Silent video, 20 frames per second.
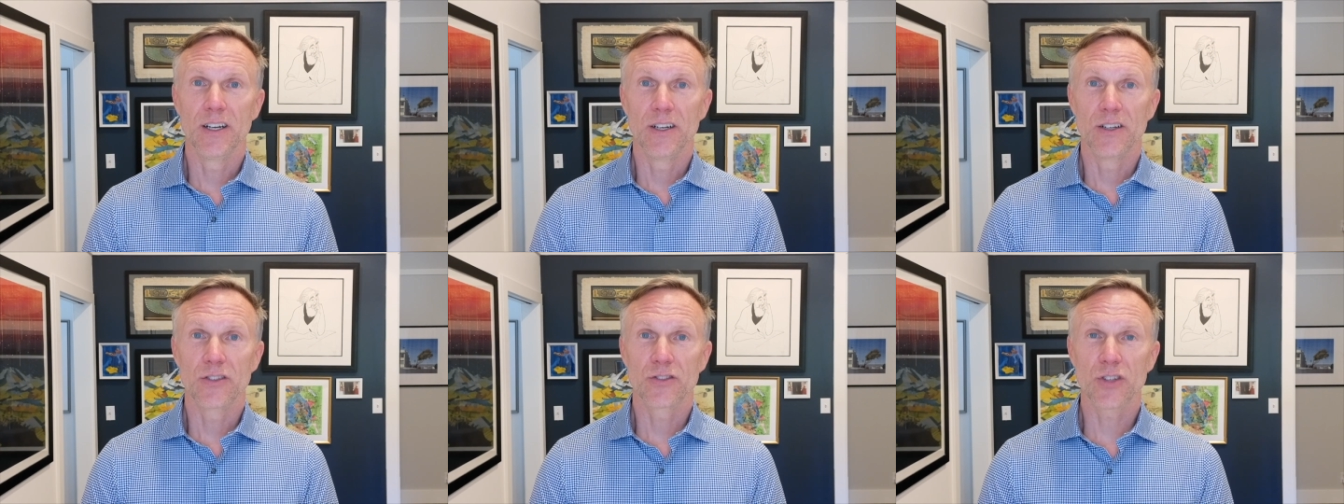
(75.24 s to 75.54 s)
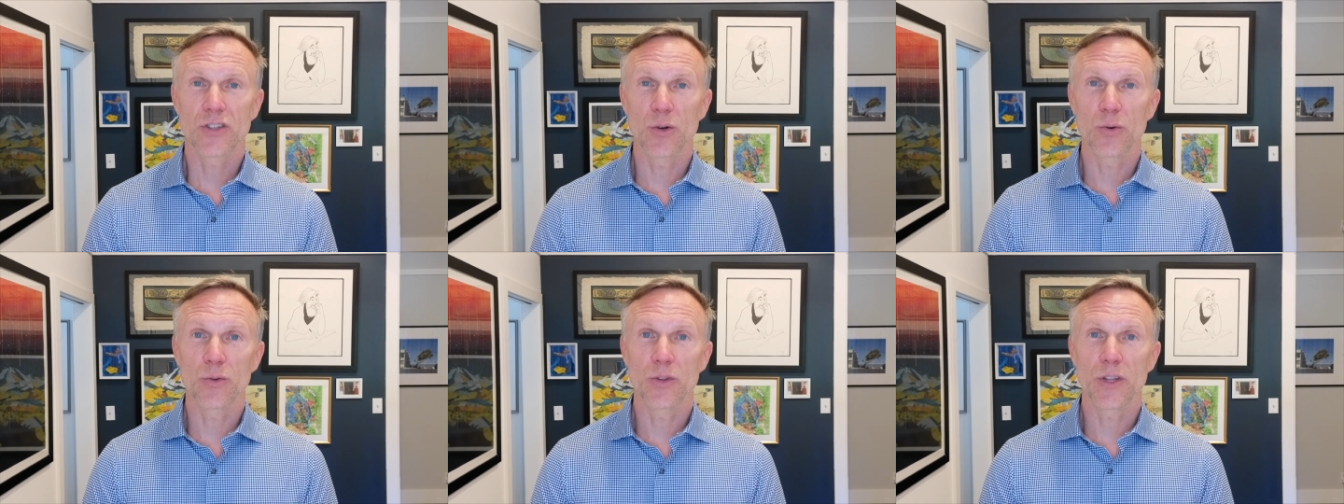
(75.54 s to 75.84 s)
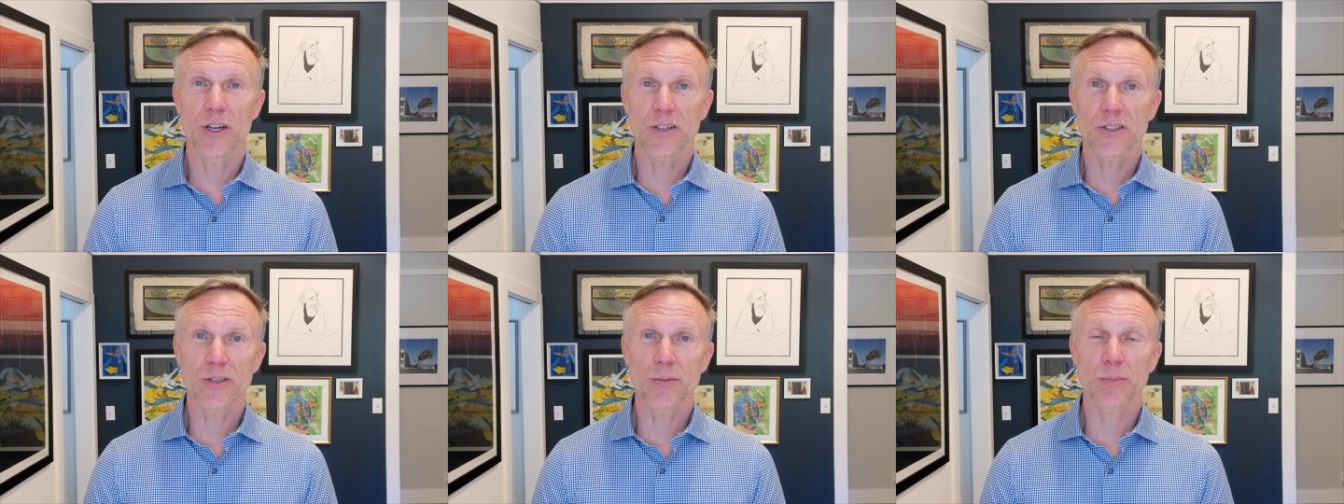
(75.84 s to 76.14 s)
So
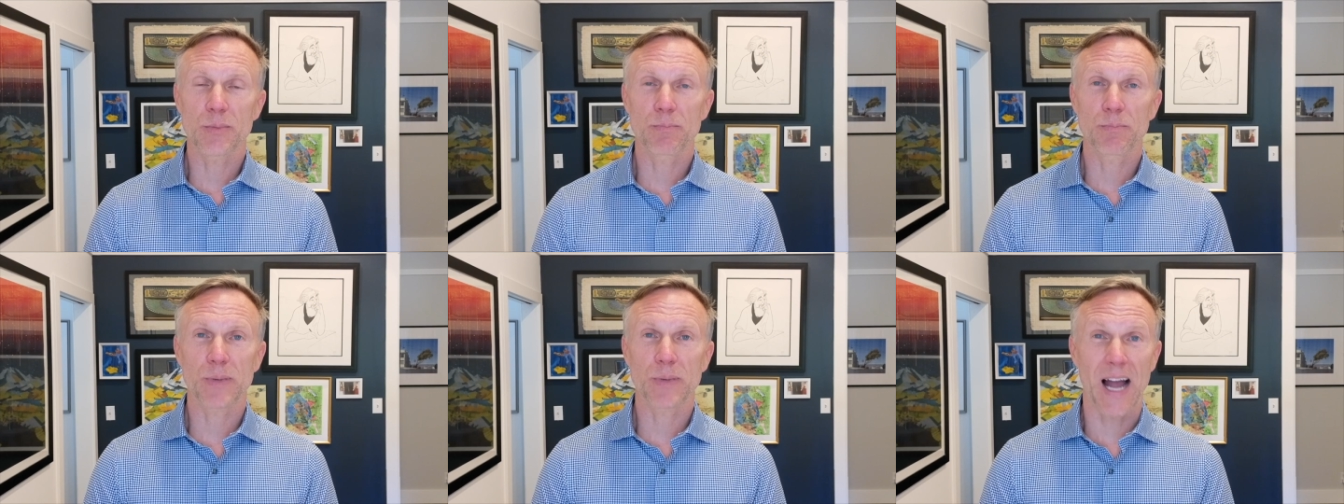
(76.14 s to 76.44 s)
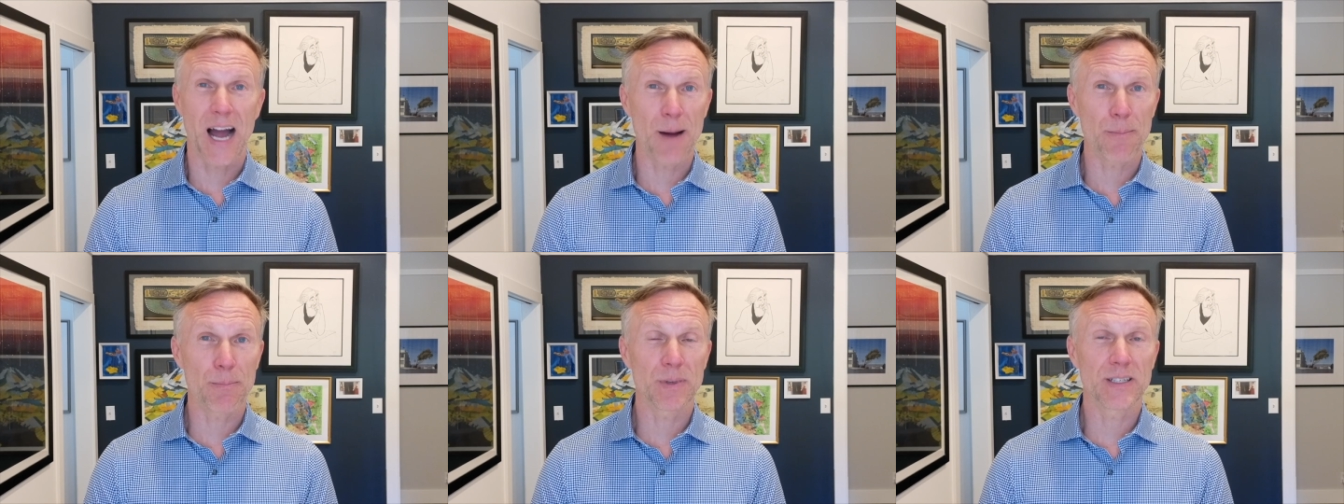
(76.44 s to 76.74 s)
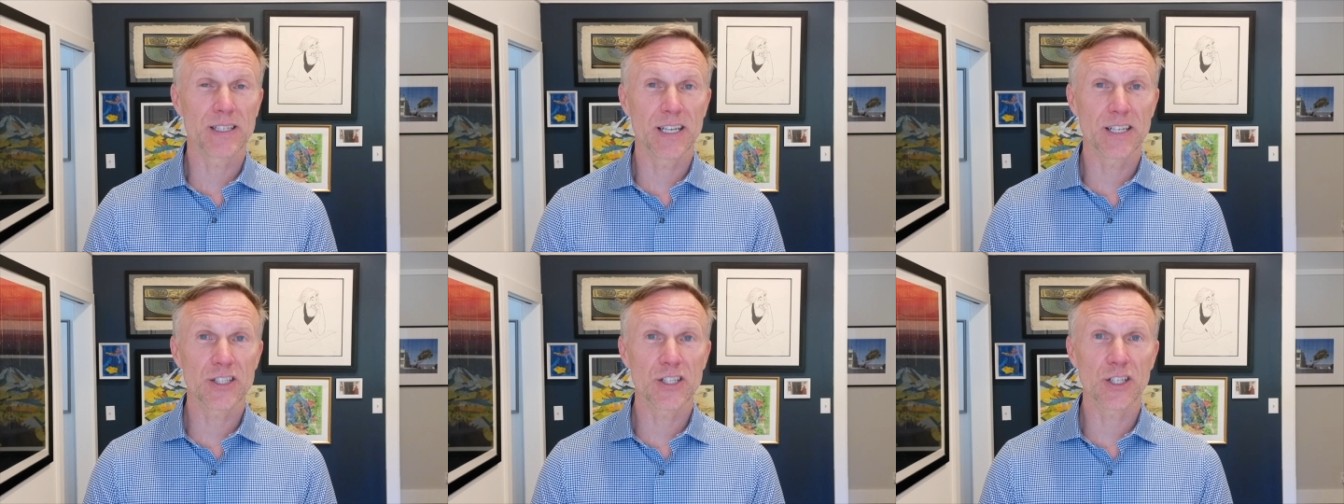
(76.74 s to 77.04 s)
there's some
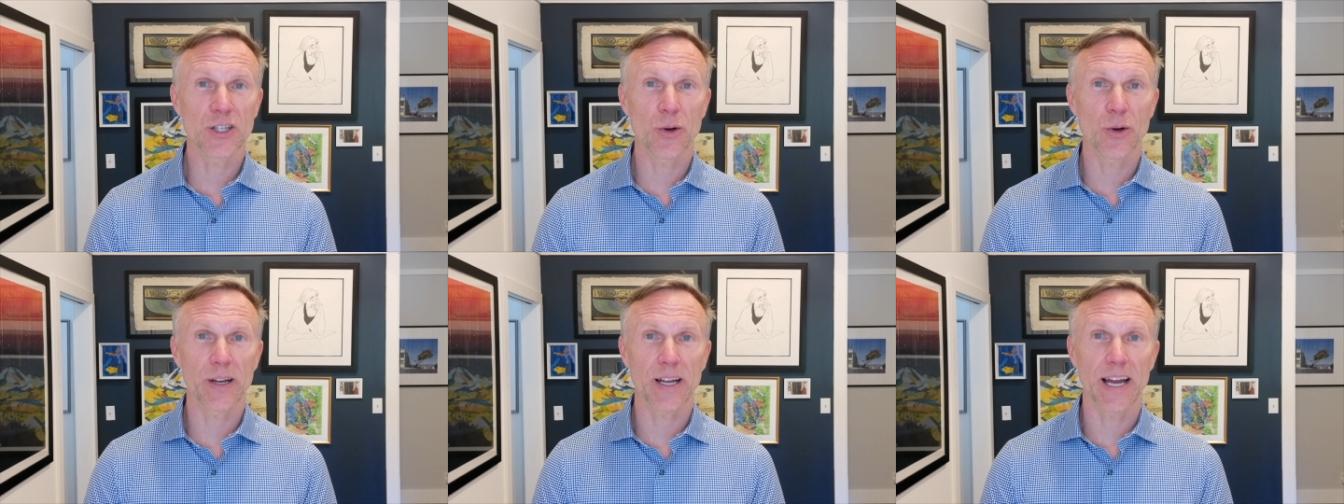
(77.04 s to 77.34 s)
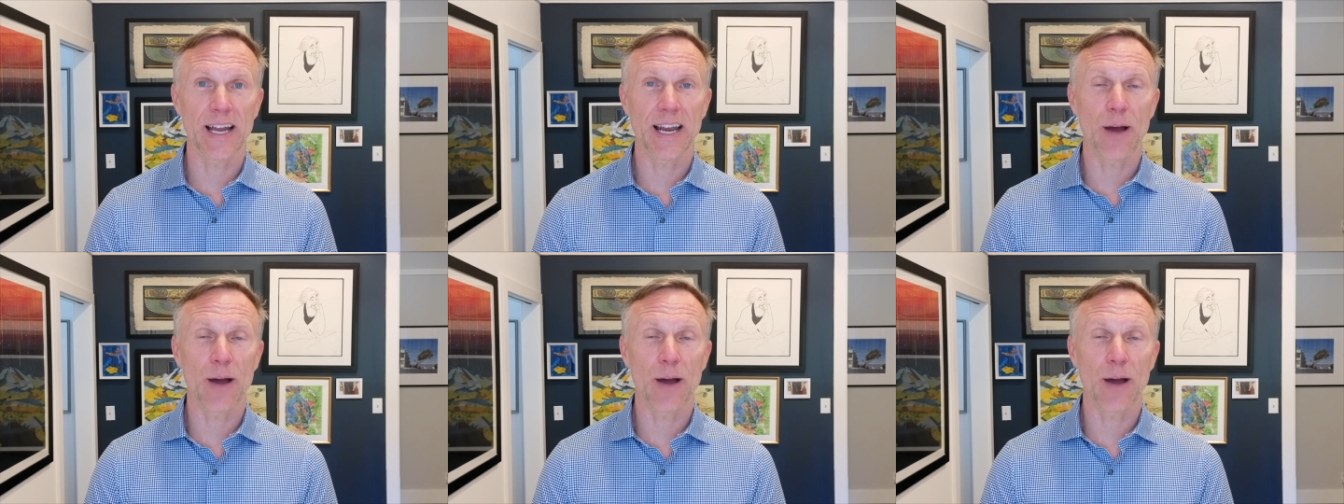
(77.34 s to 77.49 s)
competition going on.